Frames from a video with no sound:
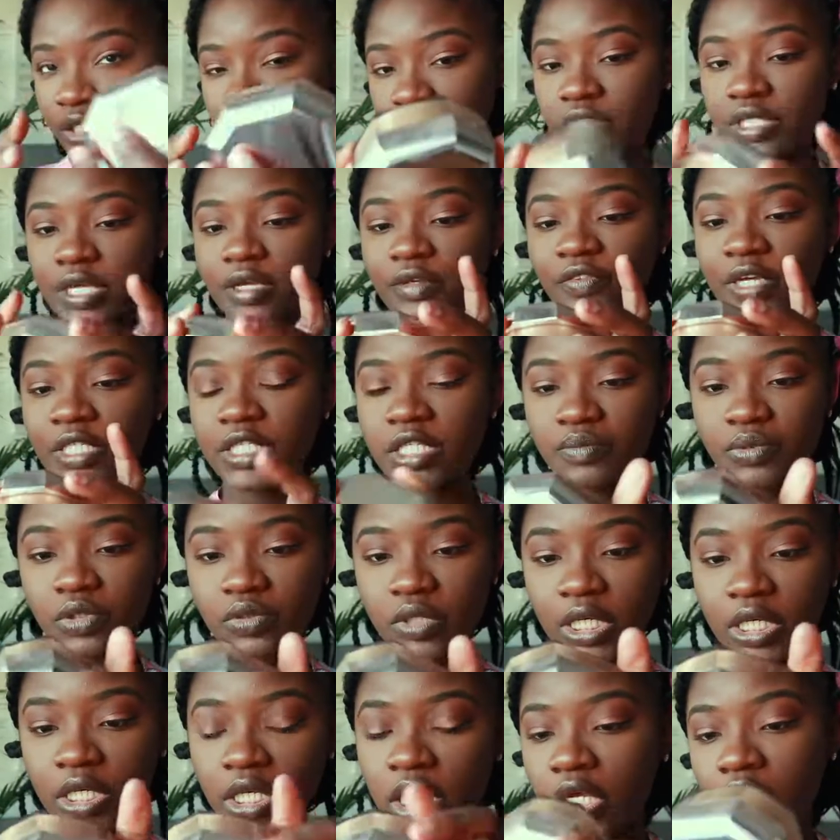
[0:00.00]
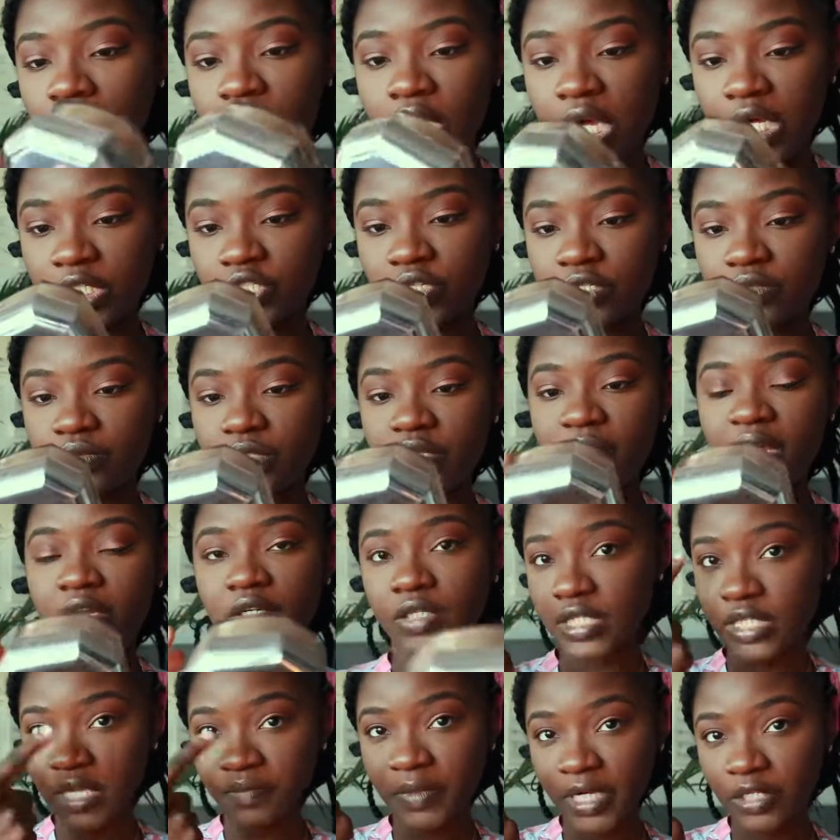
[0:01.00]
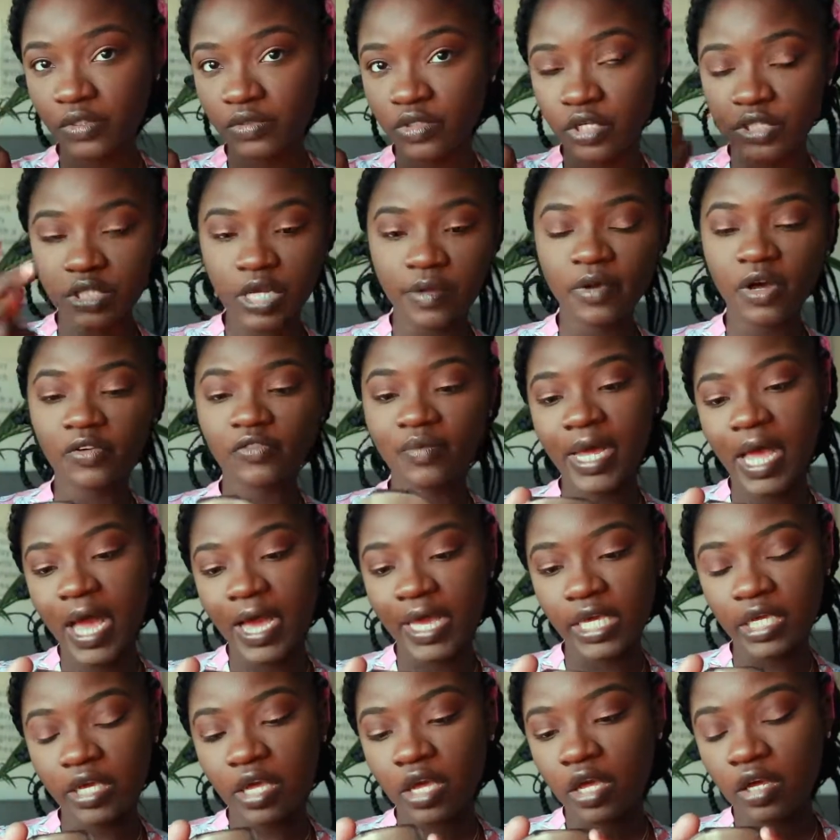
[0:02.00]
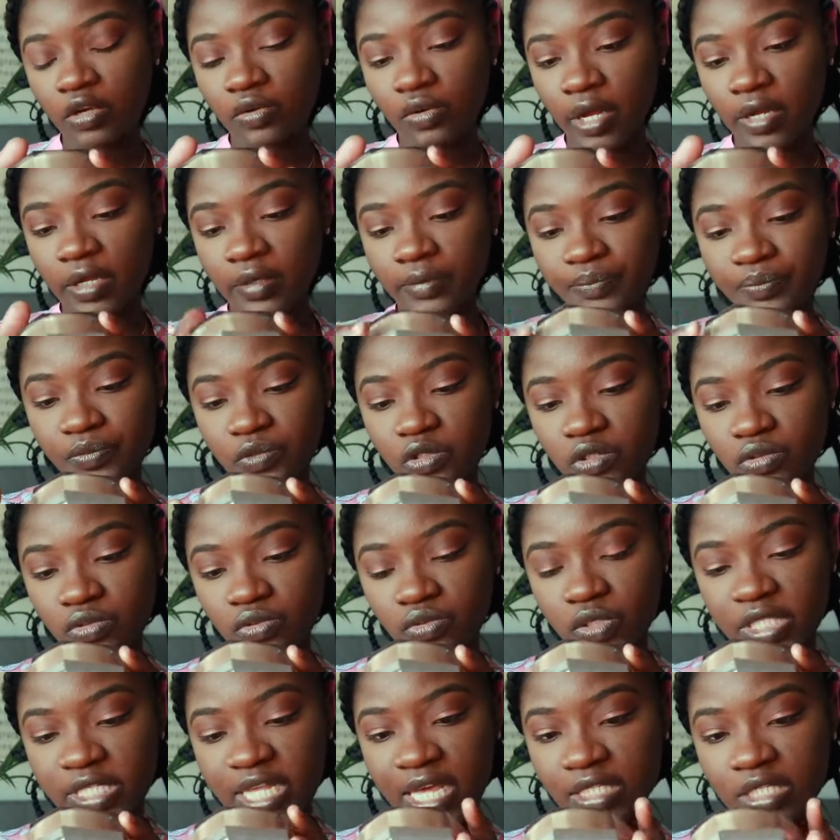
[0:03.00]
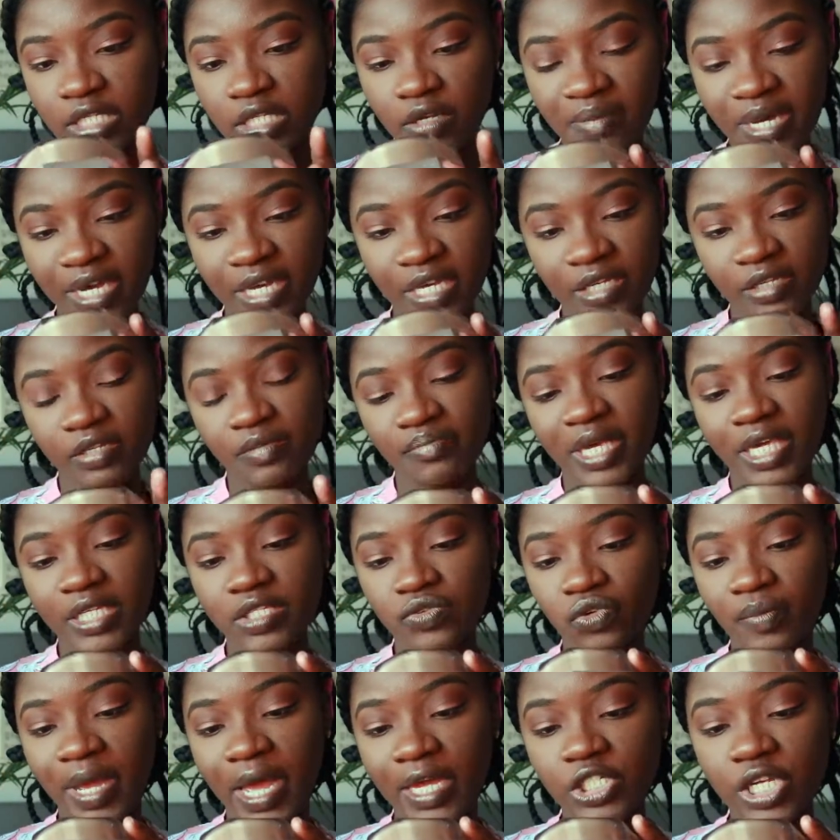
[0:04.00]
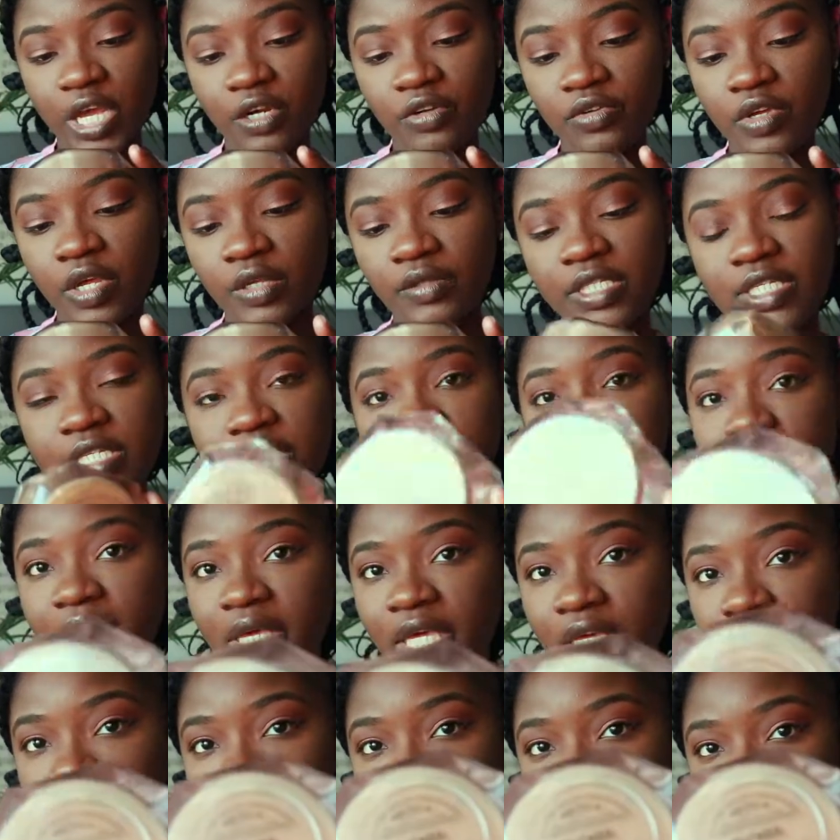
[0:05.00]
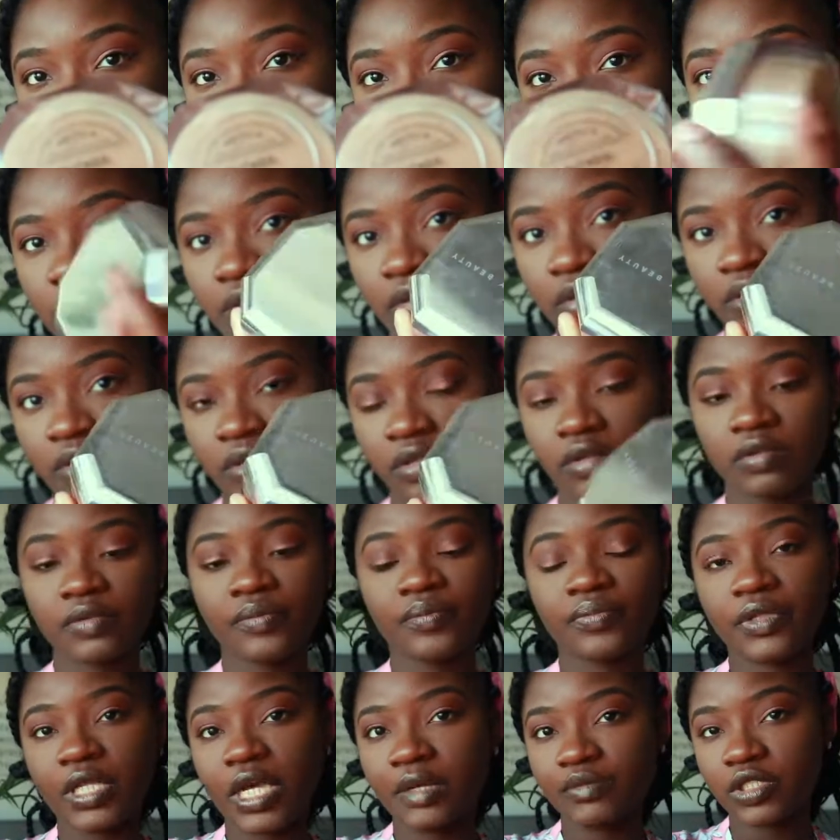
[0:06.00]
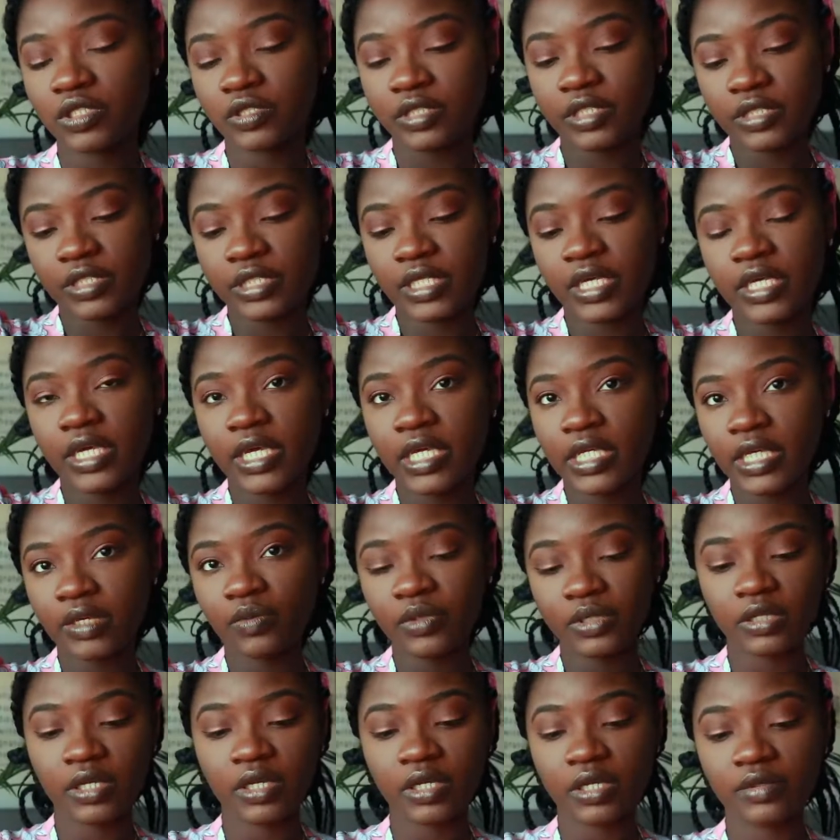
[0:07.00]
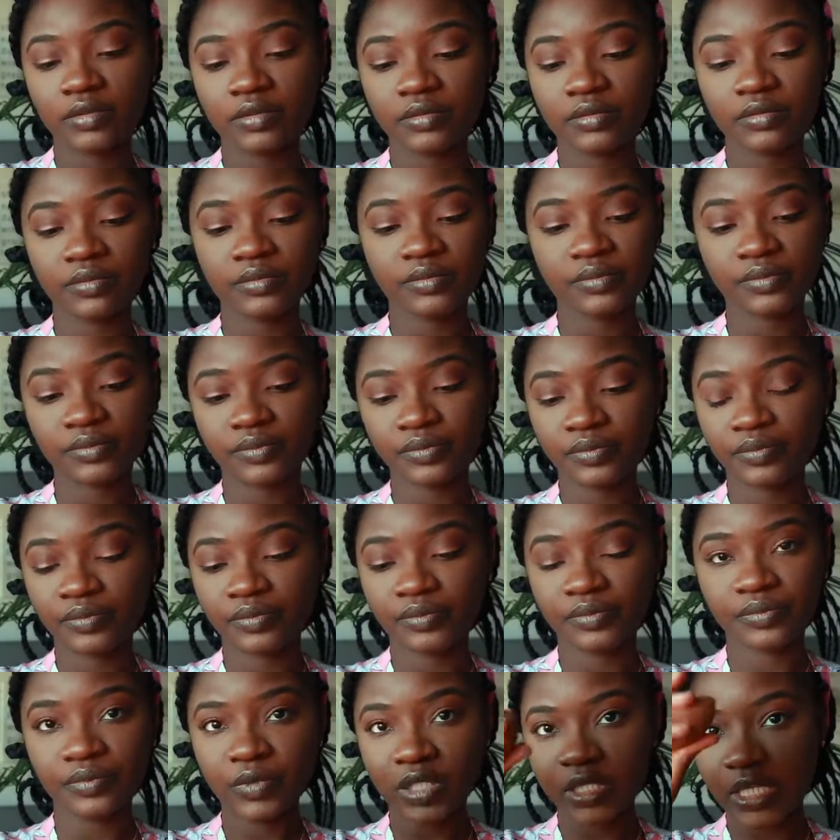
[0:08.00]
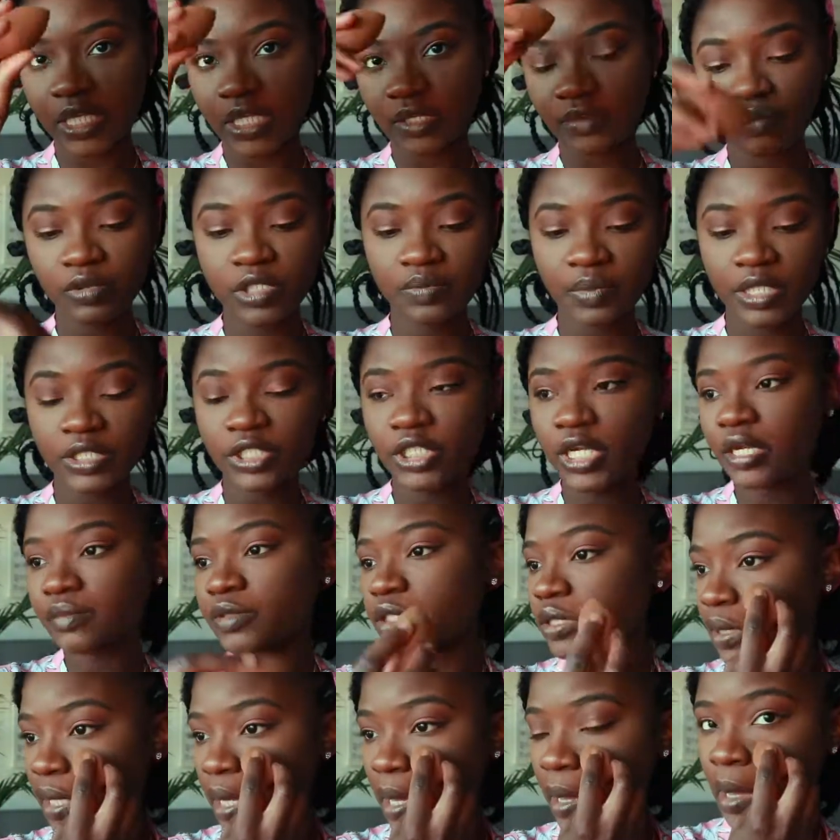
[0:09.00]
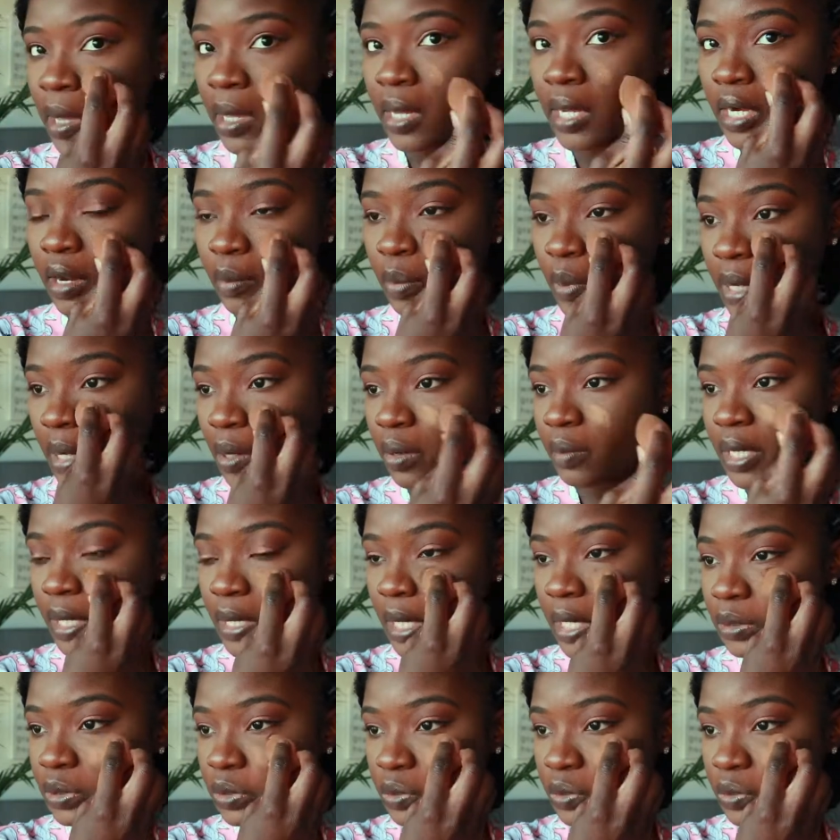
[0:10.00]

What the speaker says: I'm gonna use the Fenty Beauty translucent powder, the same that I use on top of my eye, to set my base for my eyeshadow.